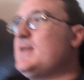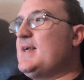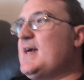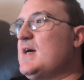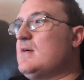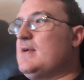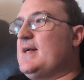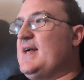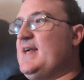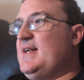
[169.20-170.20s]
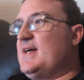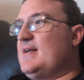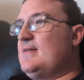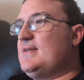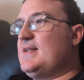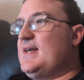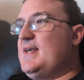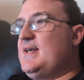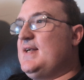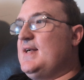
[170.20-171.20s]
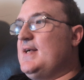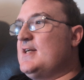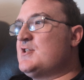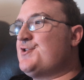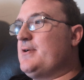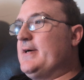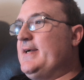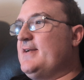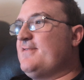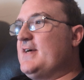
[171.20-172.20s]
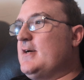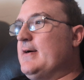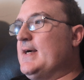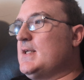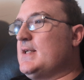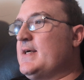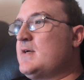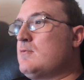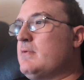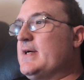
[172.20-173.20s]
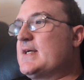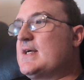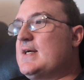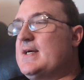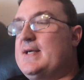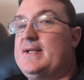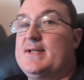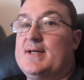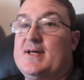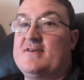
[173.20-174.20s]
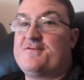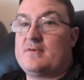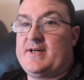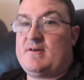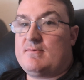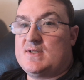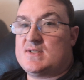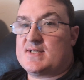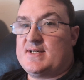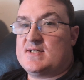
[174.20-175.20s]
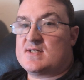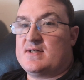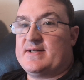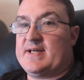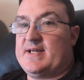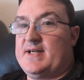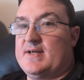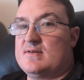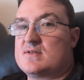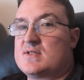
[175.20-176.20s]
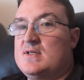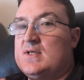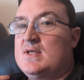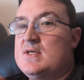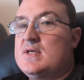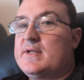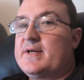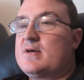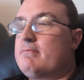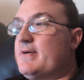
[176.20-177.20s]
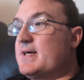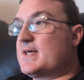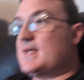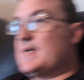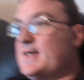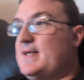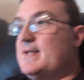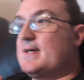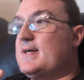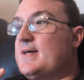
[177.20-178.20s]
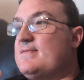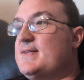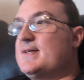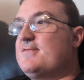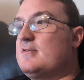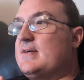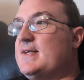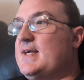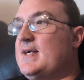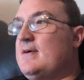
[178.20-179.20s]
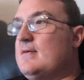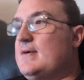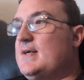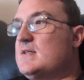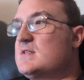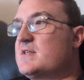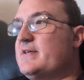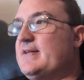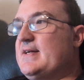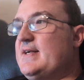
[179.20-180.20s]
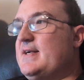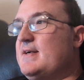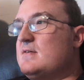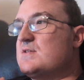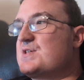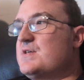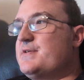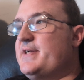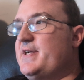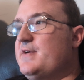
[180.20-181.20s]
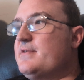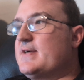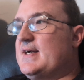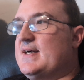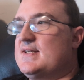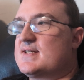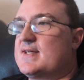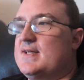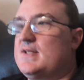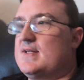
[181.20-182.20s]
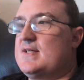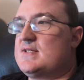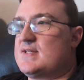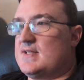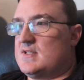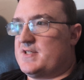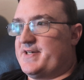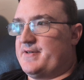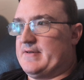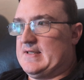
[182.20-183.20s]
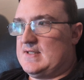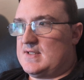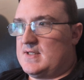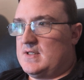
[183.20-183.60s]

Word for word: Now, another thing is trying to figure out like what kind of frequencies do they use? like what kind of different areas do they use so you guys can listen to it?